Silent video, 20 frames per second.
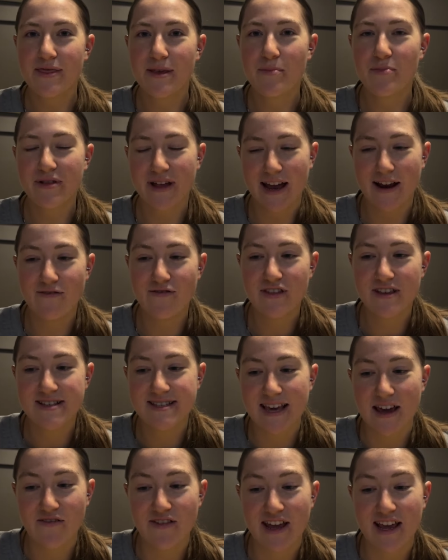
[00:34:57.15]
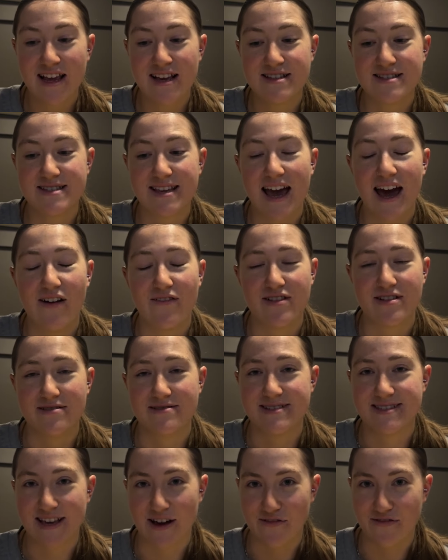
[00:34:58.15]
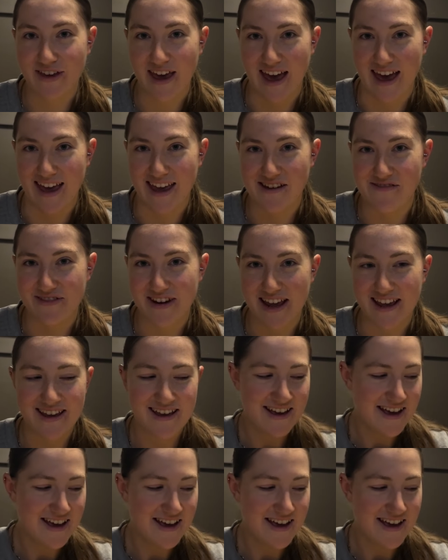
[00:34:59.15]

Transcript: The plan for this evening is to have a little self-care evening.